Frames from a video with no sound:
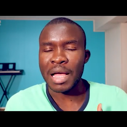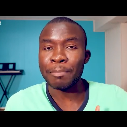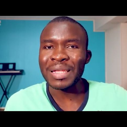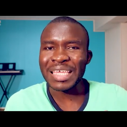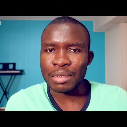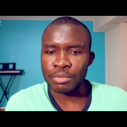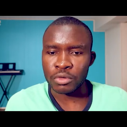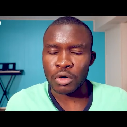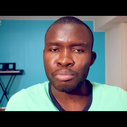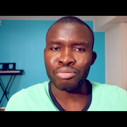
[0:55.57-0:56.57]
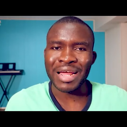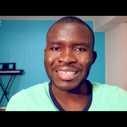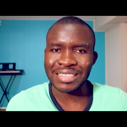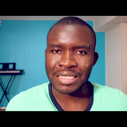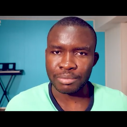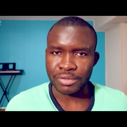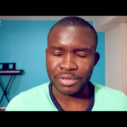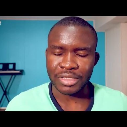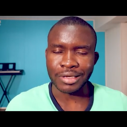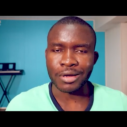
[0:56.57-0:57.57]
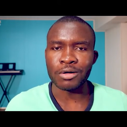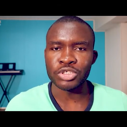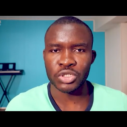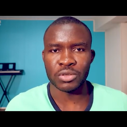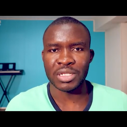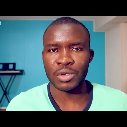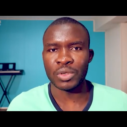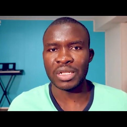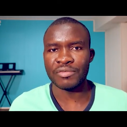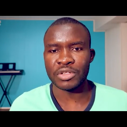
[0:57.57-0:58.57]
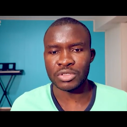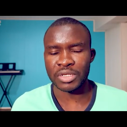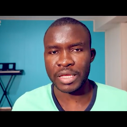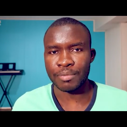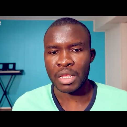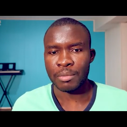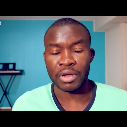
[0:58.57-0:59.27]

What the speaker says: applicable or practicable in the culture that we live in today.